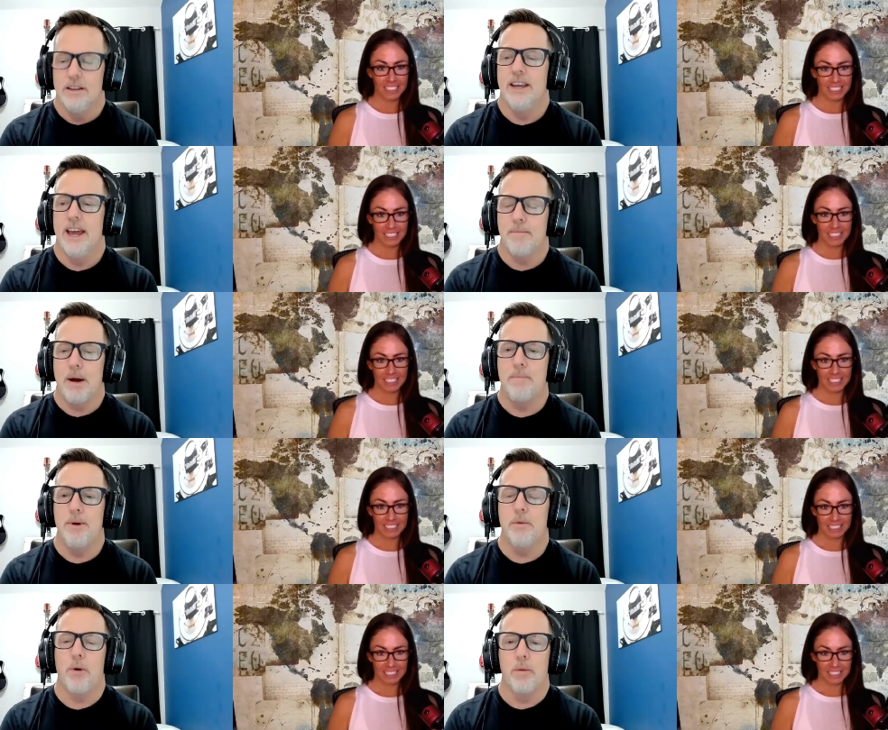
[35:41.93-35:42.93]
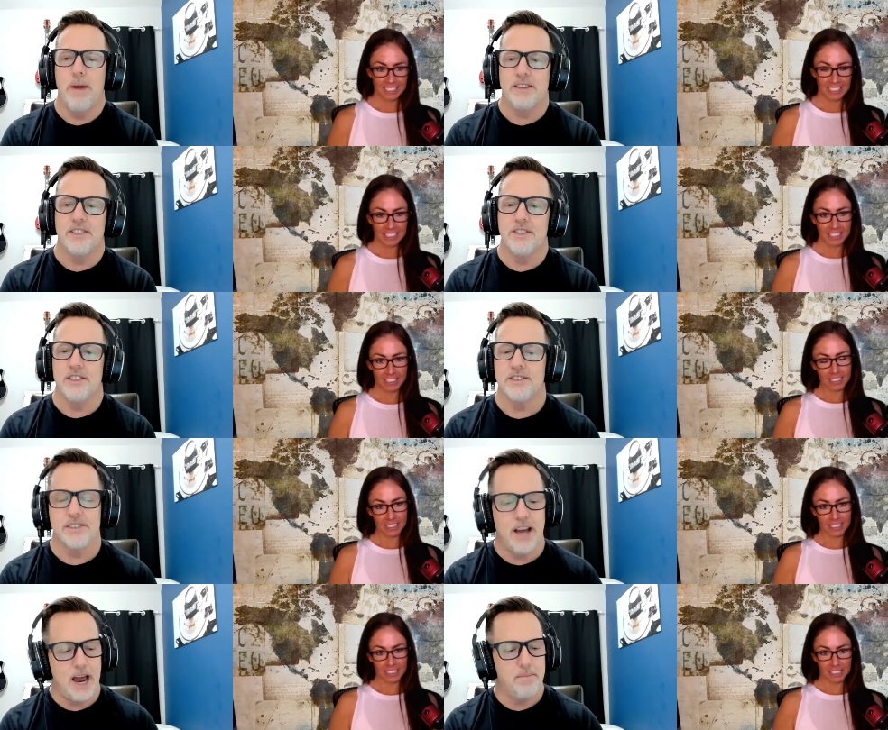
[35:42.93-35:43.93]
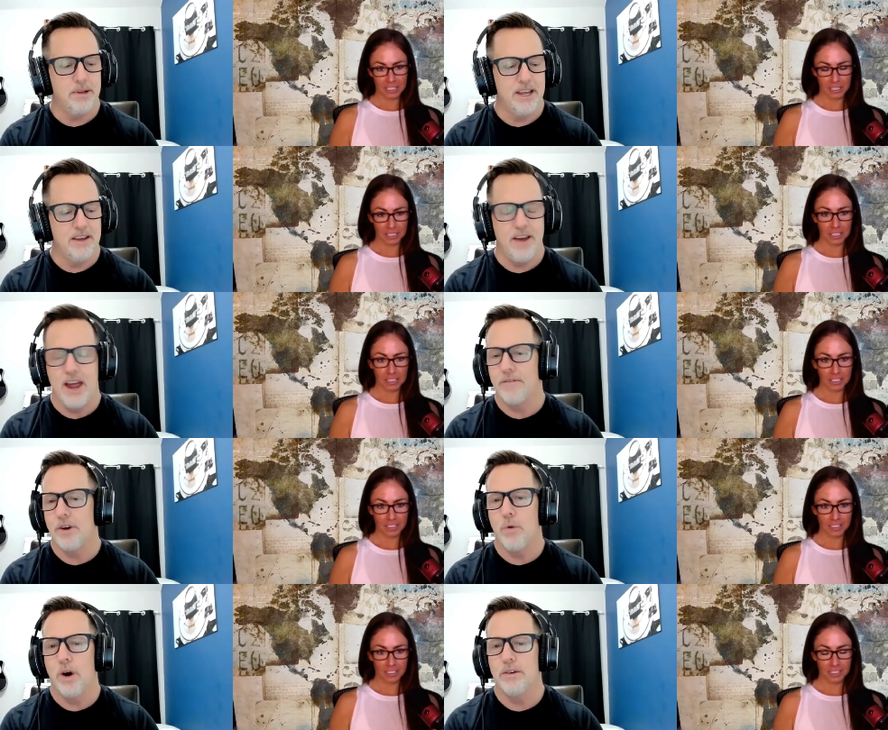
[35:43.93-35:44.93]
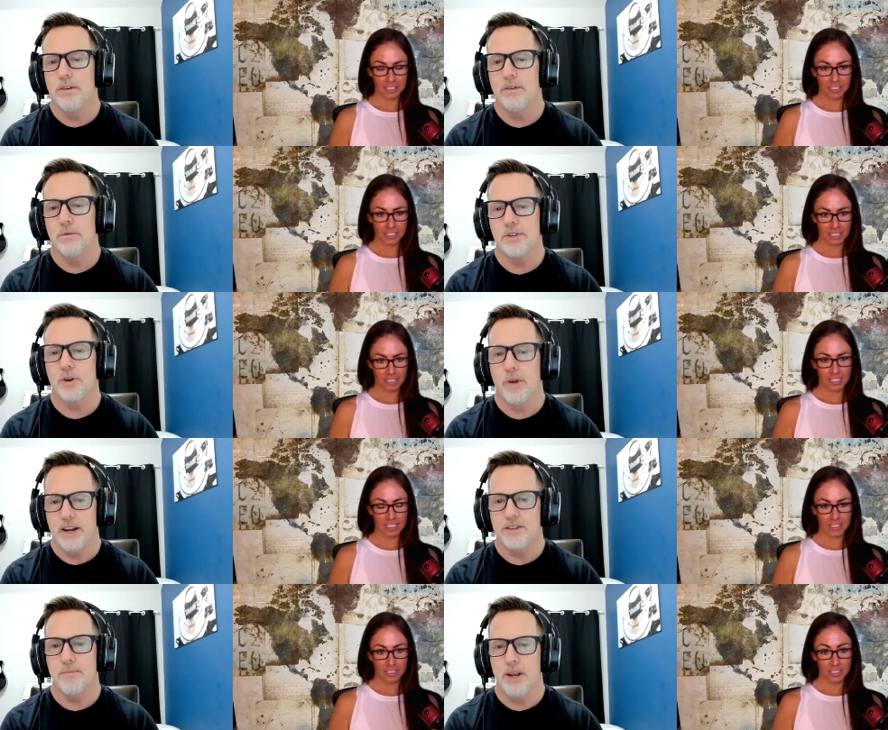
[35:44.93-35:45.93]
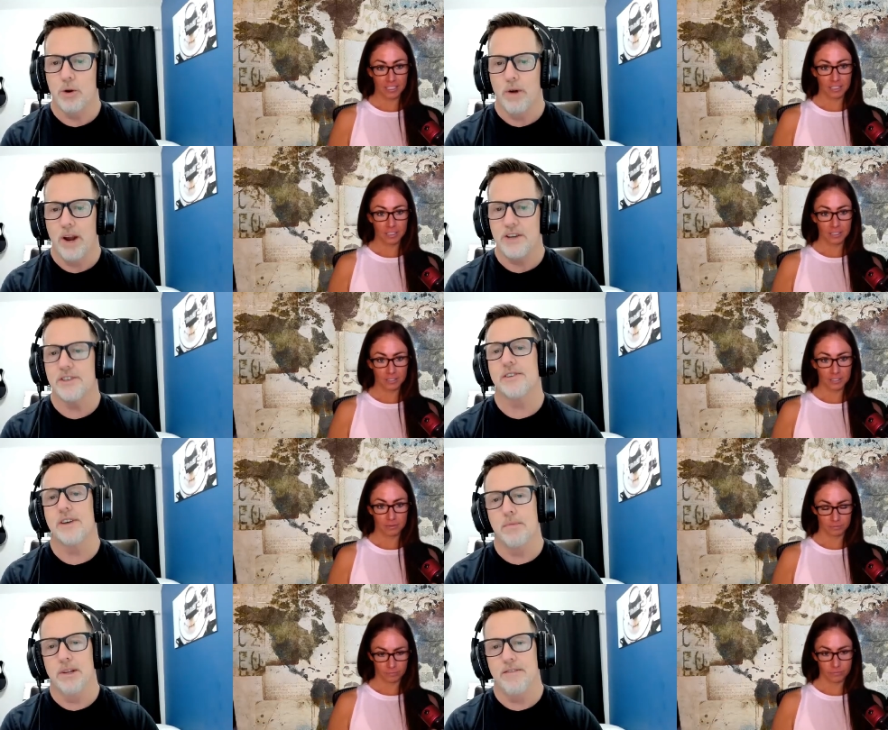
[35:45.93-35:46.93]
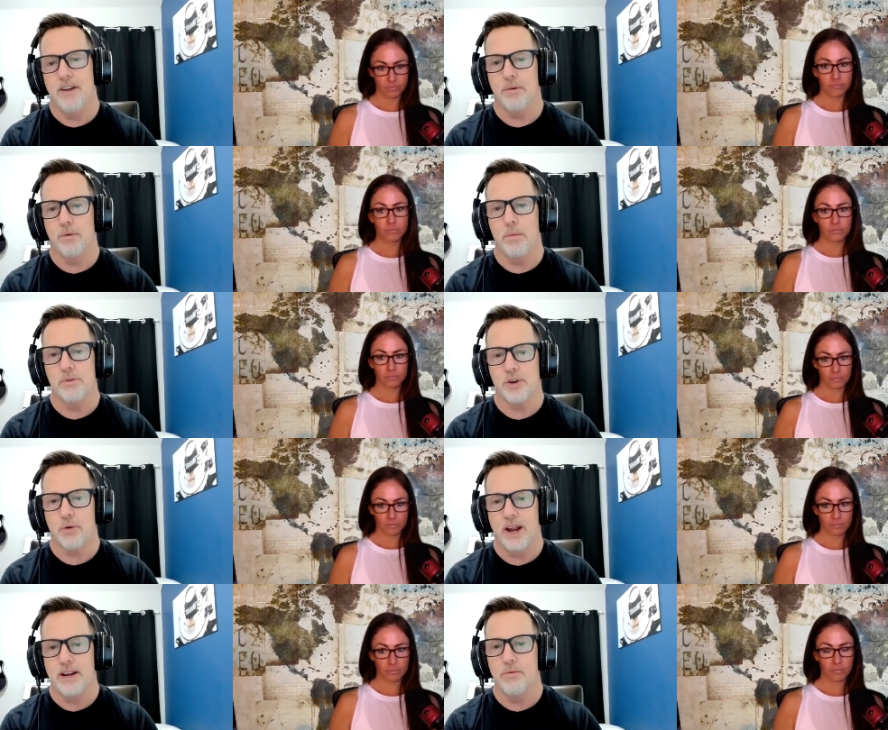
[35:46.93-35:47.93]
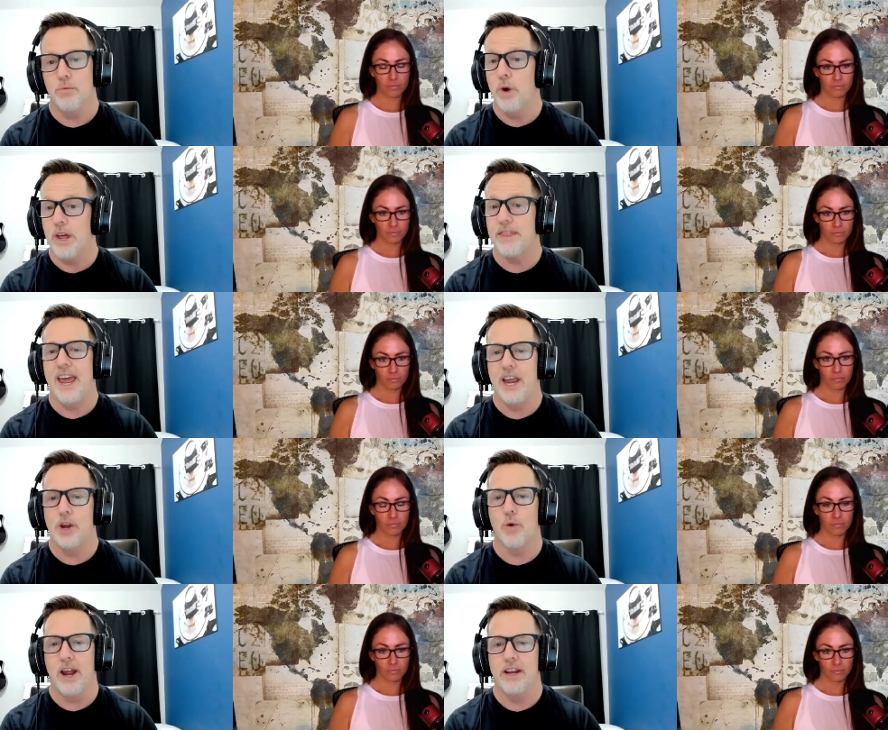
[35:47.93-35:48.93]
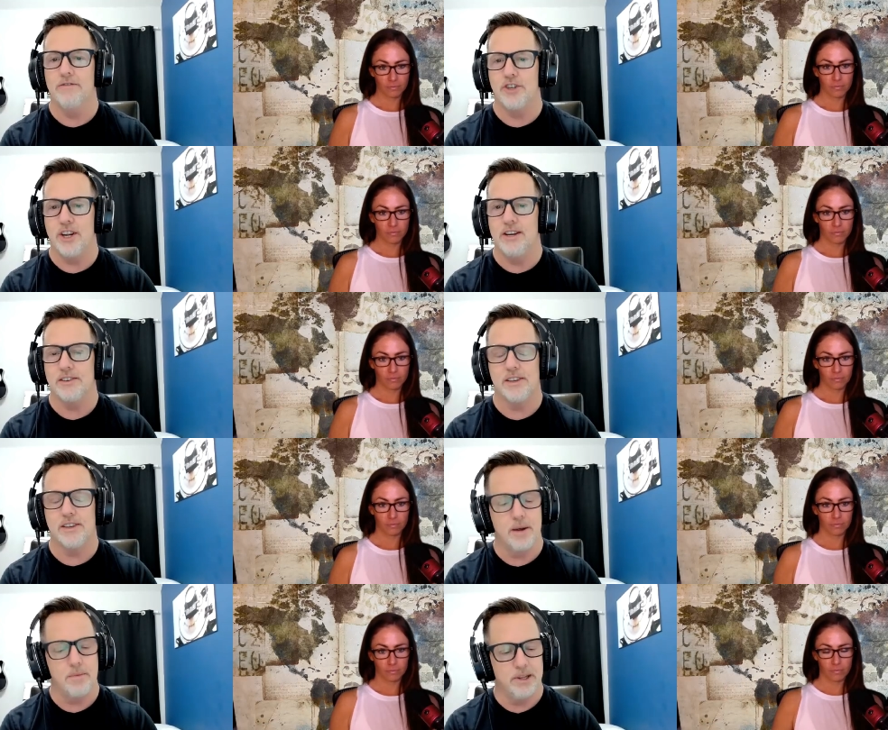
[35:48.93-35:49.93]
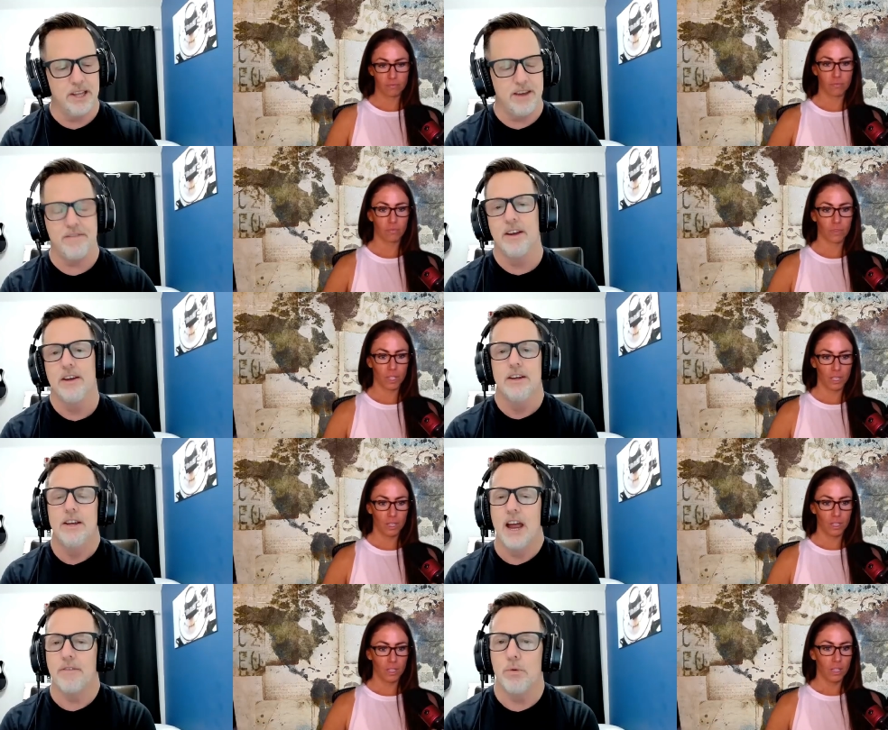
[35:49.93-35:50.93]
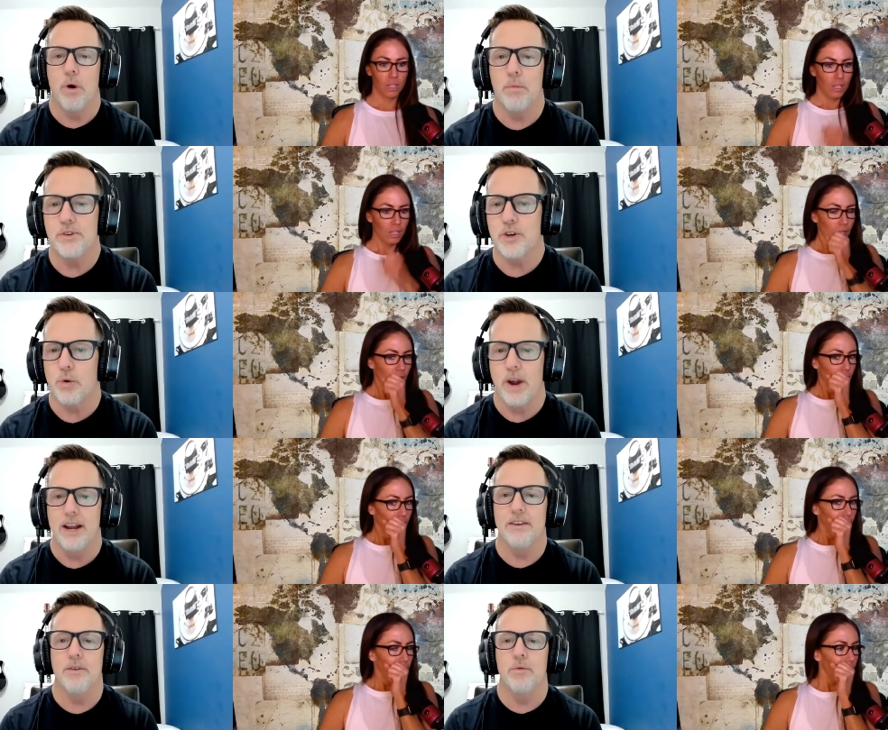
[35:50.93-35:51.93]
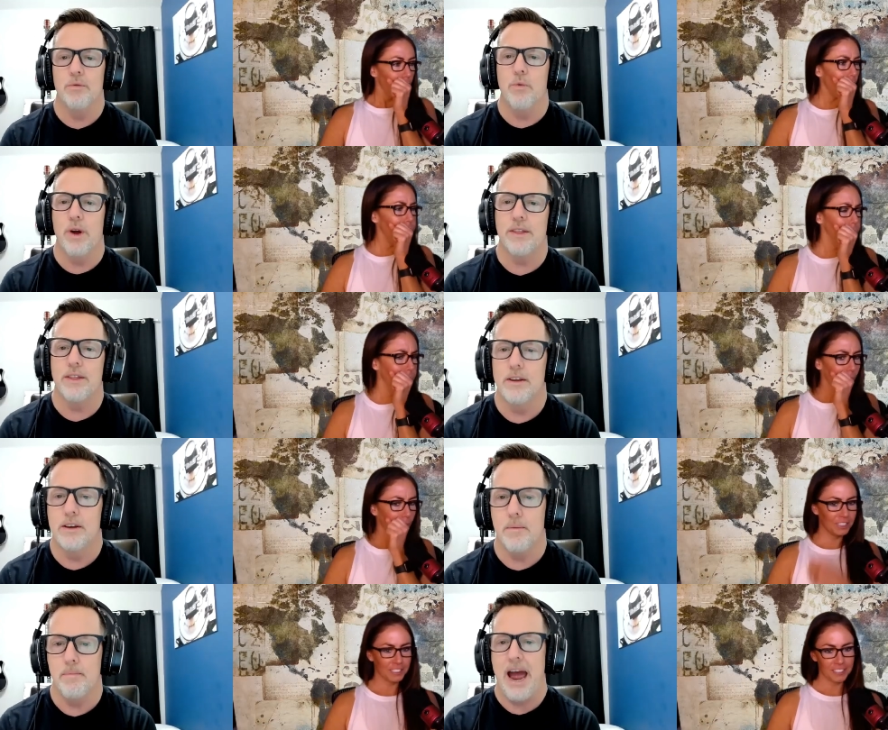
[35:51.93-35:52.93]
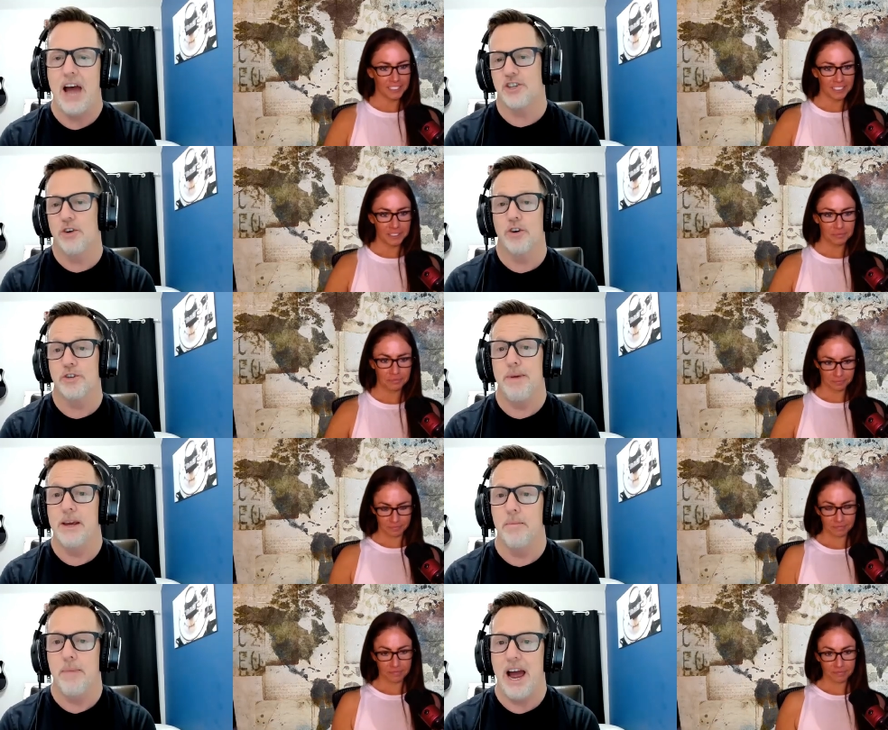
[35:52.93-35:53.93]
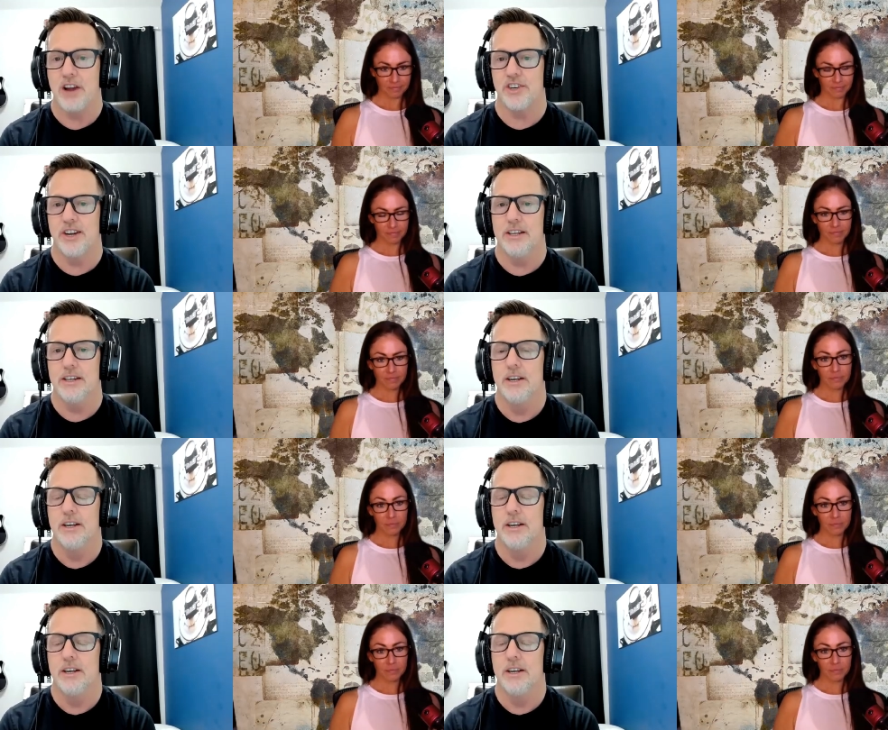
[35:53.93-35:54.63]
Speaker 1: Yeah, my billboard message is, is I believe everyone was created to be courageous. I believe everyone was created with a creative genius. And I believe everyone was created with compassion, or to be compassionate.